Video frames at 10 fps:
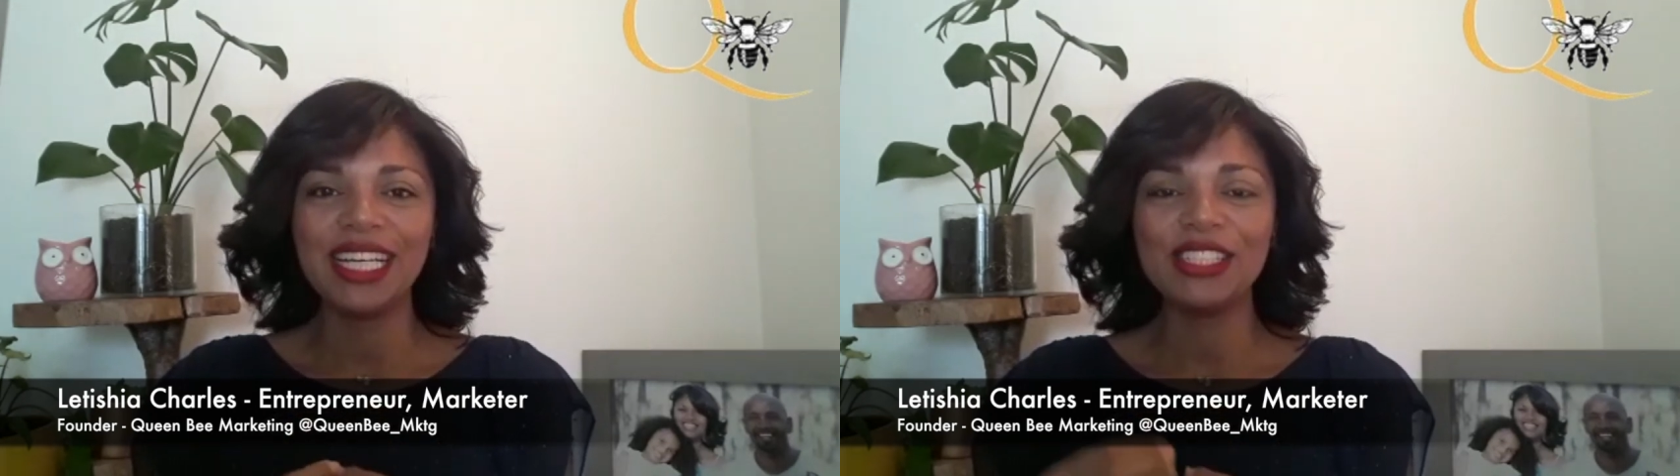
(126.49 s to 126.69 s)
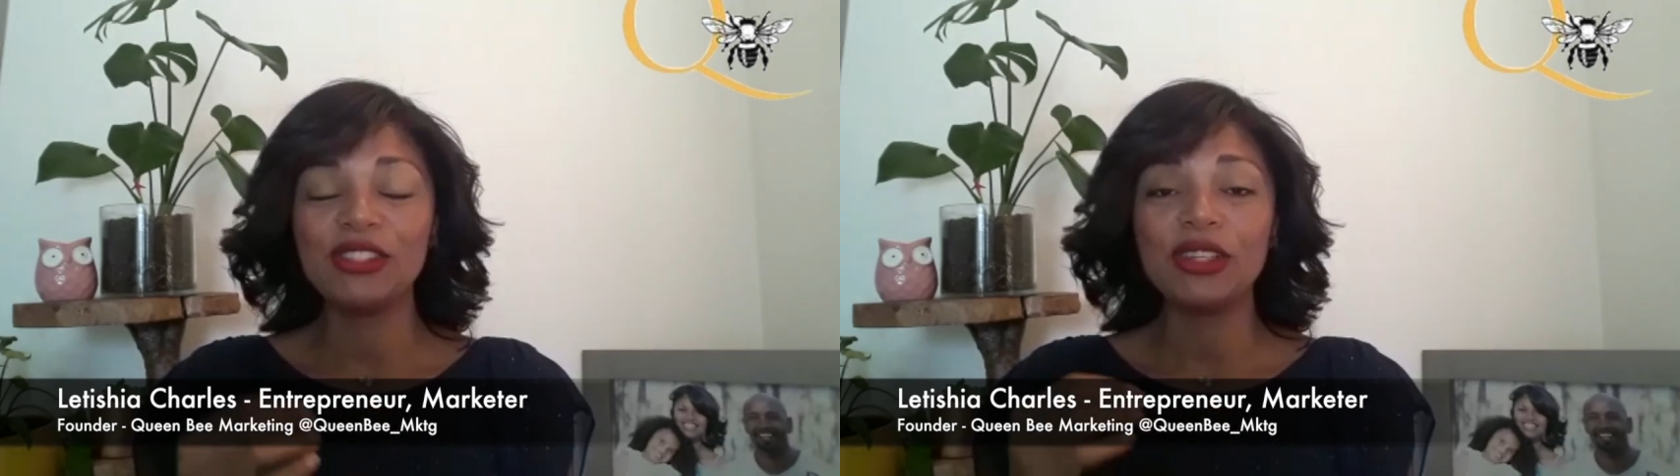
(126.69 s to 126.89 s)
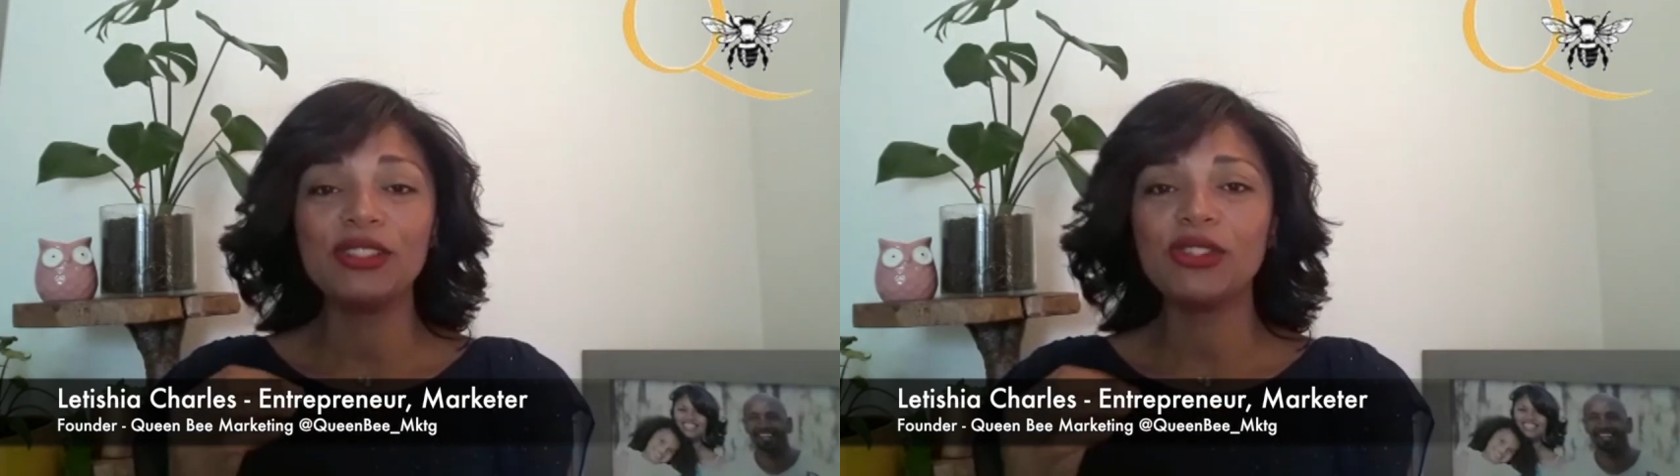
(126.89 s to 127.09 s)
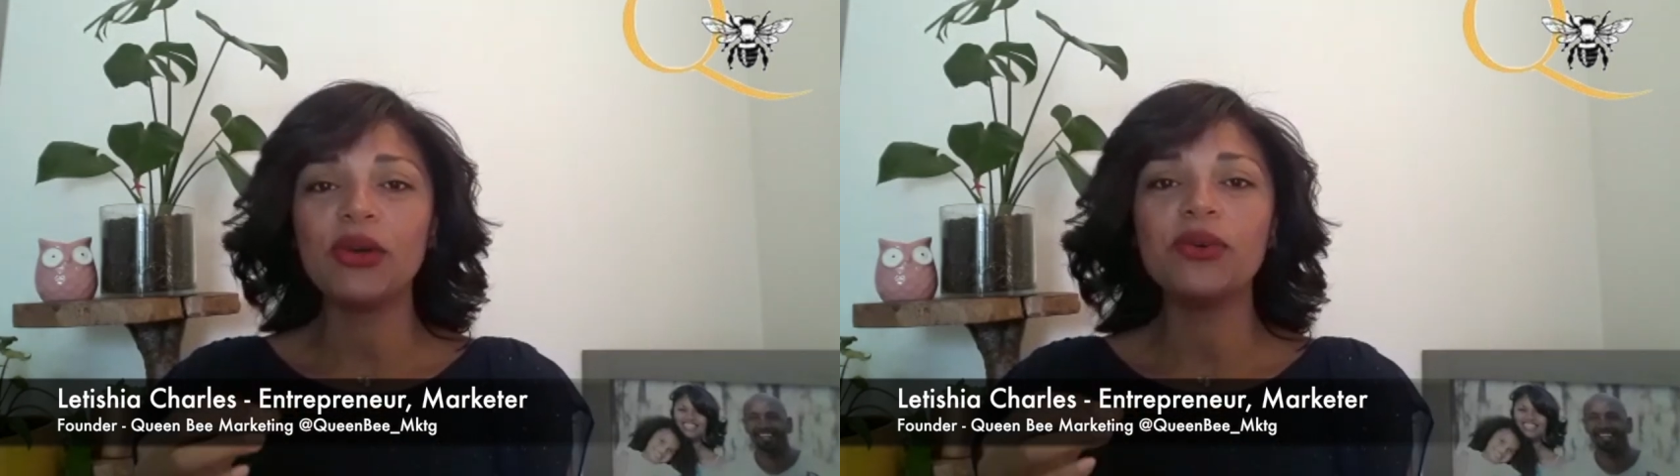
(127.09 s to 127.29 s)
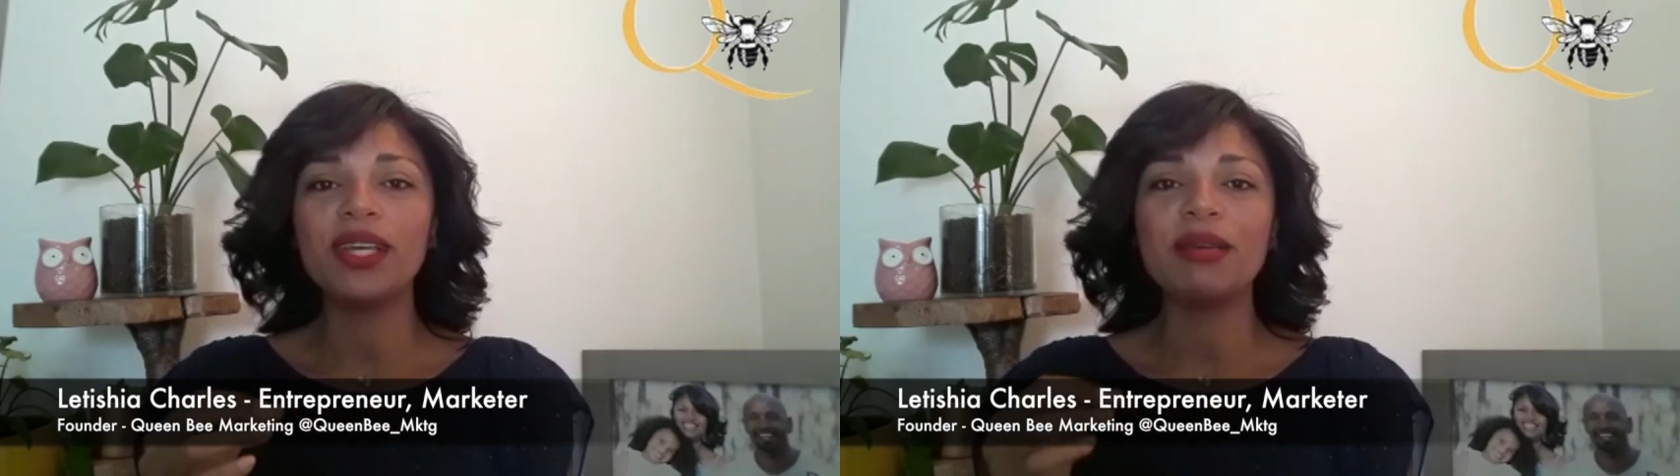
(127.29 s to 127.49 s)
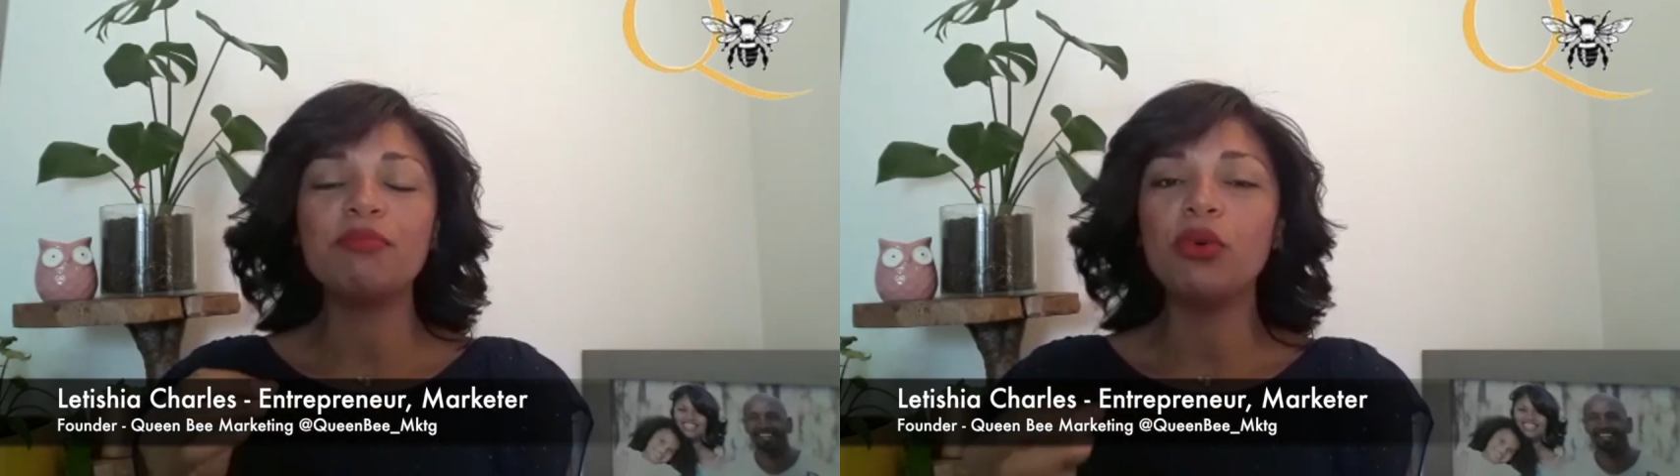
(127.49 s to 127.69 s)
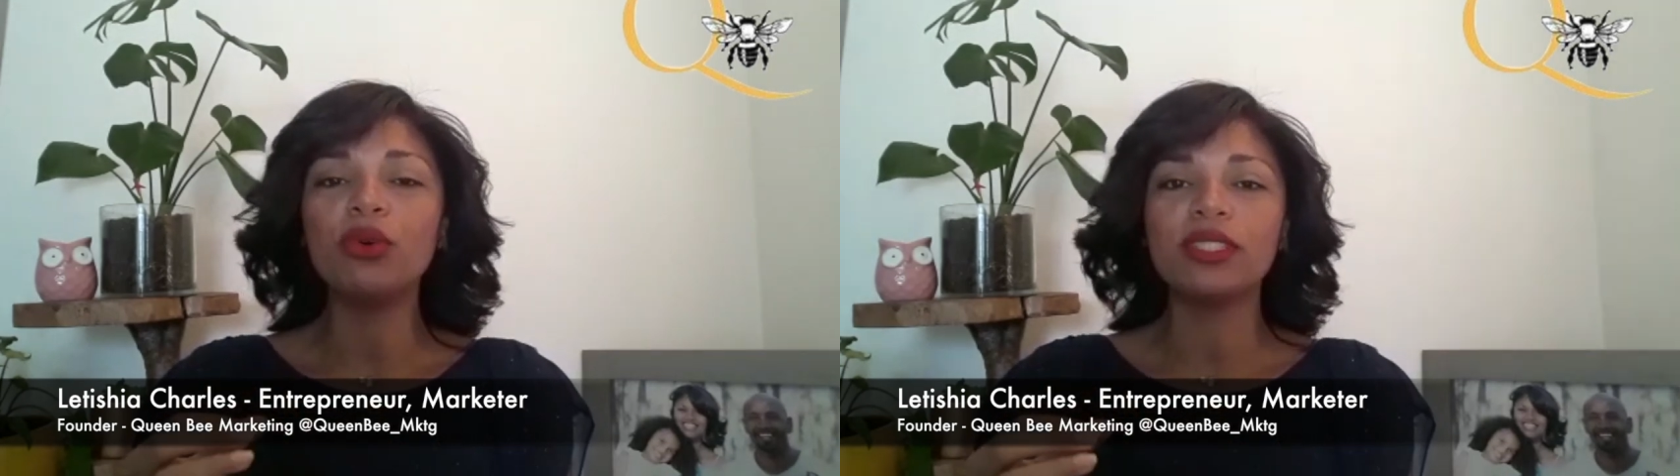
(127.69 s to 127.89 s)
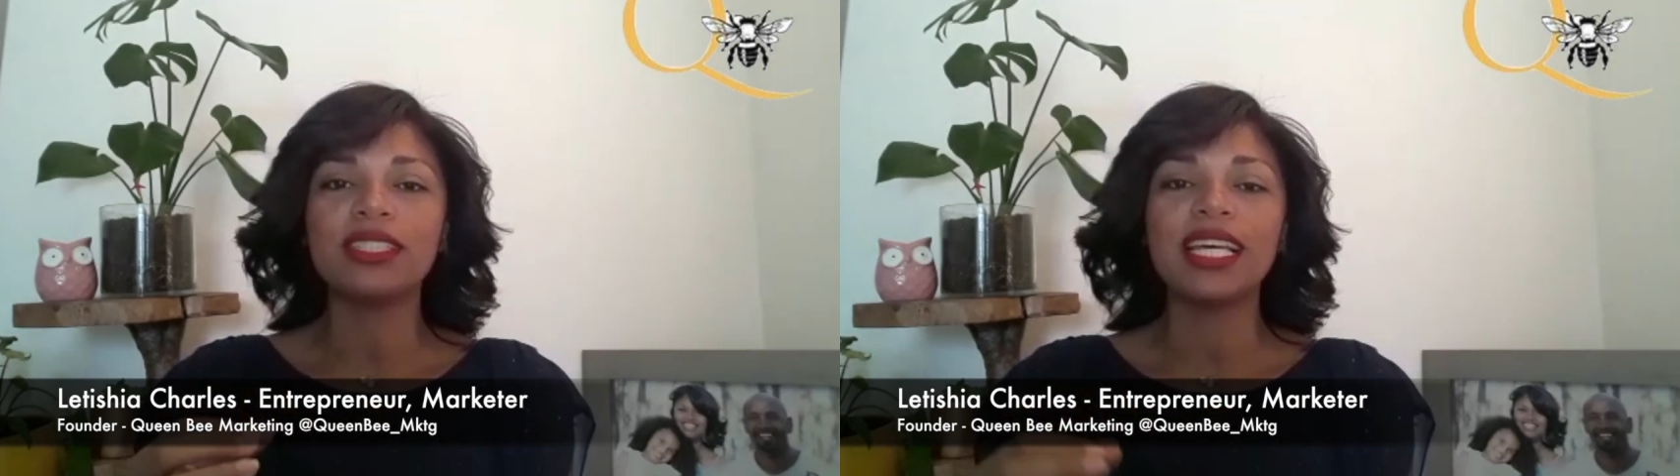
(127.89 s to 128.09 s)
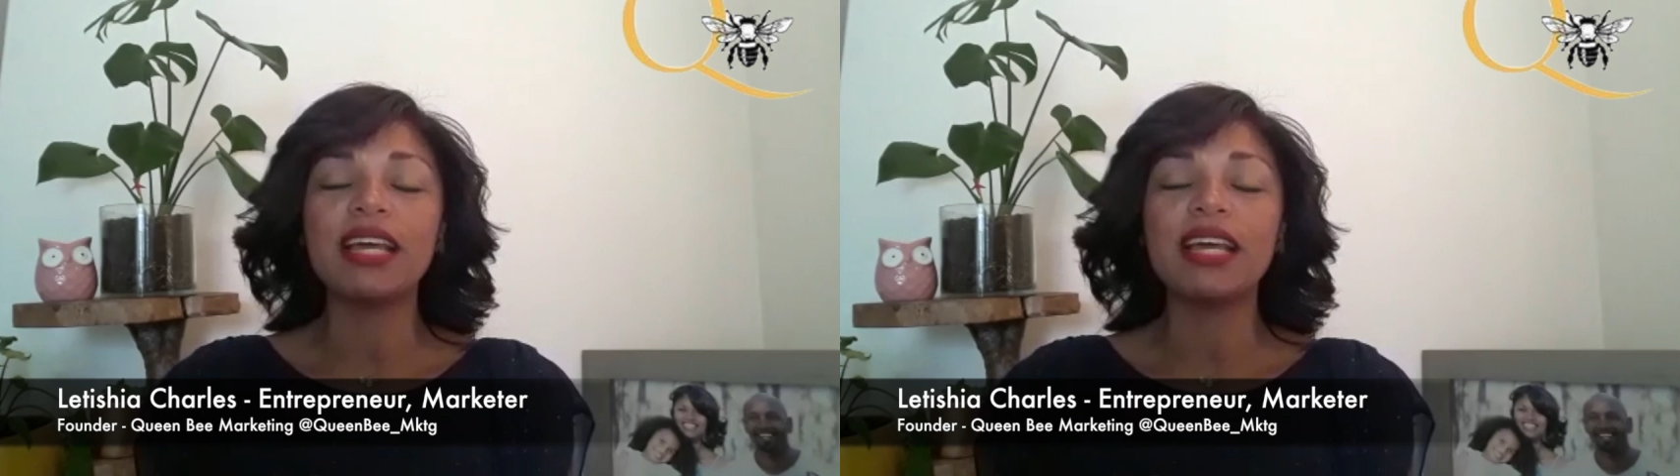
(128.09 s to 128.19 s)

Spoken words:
It's so important.